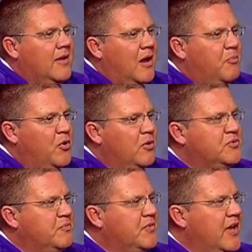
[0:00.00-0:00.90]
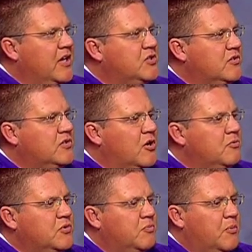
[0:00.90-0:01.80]
kind of put up some things in
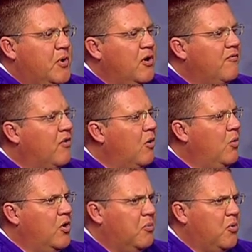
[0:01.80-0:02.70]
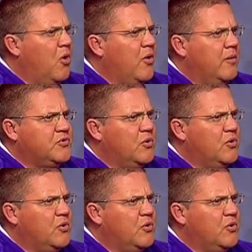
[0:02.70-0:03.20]
terms of preparing for our winter program.